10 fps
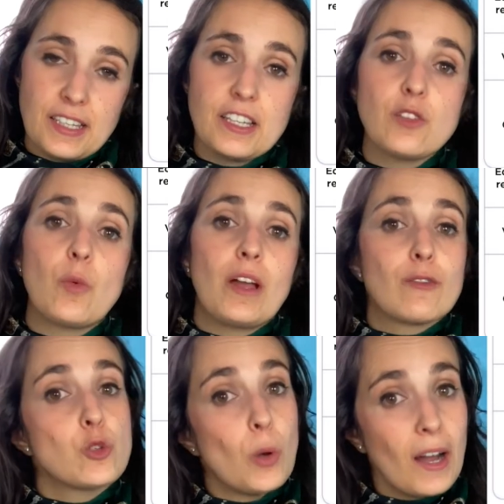we have
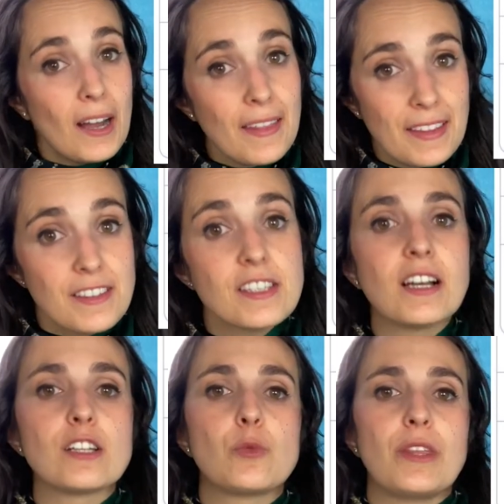to add it as
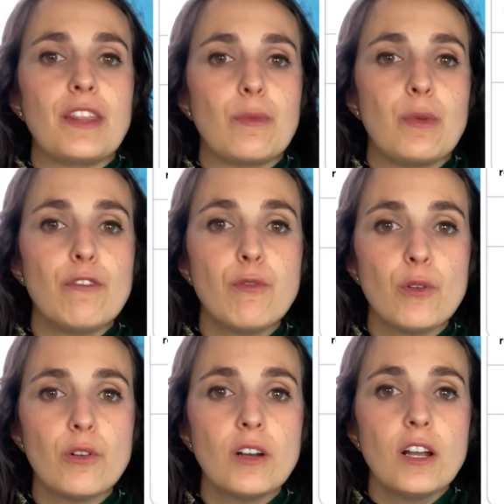we did before
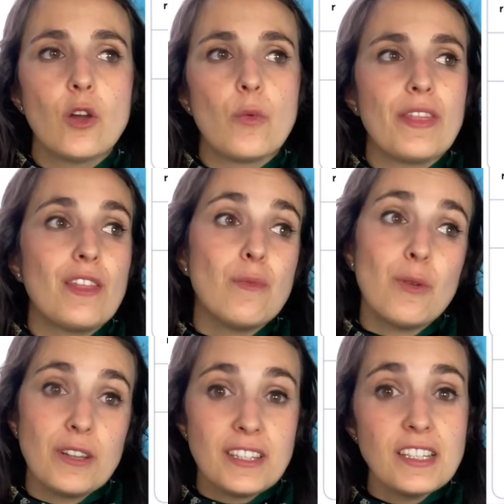with the
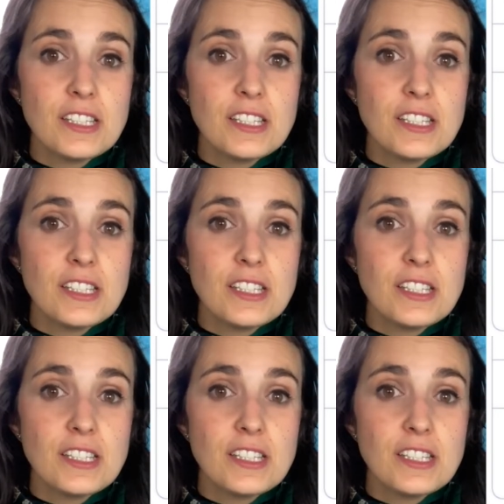voltage